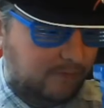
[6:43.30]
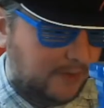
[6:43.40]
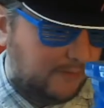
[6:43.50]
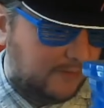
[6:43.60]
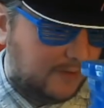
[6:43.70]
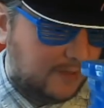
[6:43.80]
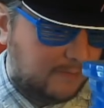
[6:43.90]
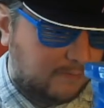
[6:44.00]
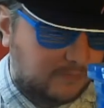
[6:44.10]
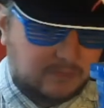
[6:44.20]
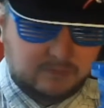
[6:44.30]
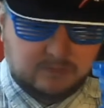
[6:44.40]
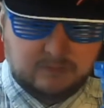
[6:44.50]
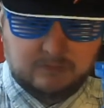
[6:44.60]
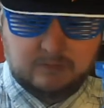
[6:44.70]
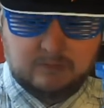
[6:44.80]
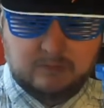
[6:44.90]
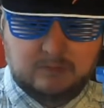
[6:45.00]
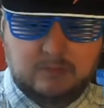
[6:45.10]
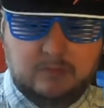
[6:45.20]
Very funny.
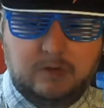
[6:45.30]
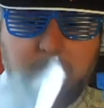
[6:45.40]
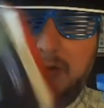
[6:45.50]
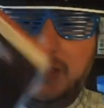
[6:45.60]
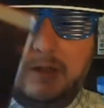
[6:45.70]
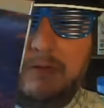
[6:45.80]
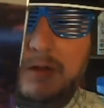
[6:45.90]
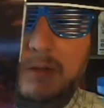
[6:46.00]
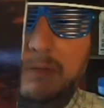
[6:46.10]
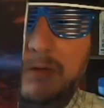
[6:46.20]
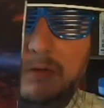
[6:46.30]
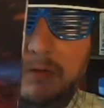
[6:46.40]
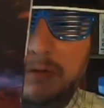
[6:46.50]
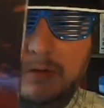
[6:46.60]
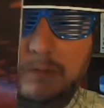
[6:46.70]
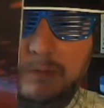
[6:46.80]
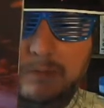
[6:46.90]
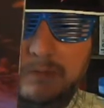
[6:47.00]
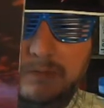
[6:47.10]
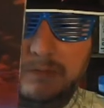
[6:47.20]
Then we have um, Crawl.
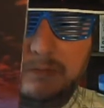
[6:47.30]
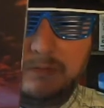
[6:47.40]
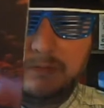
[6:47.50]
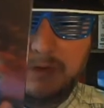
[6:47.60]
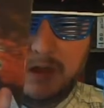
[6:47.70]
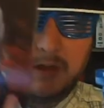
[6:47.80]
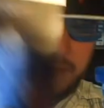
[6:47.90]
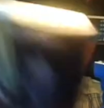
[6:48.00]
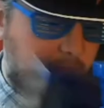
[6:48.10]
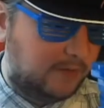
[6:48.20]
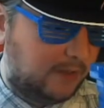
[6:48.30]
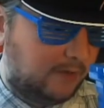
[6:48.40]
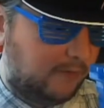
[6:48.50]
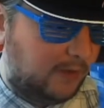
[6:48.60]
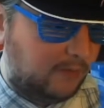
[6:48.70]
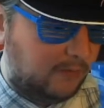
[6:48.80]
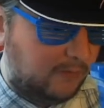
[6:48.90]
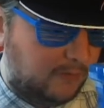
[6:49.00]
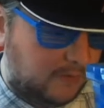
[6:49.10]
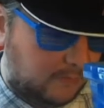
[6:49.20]
I love Crawl, that's a very good movie.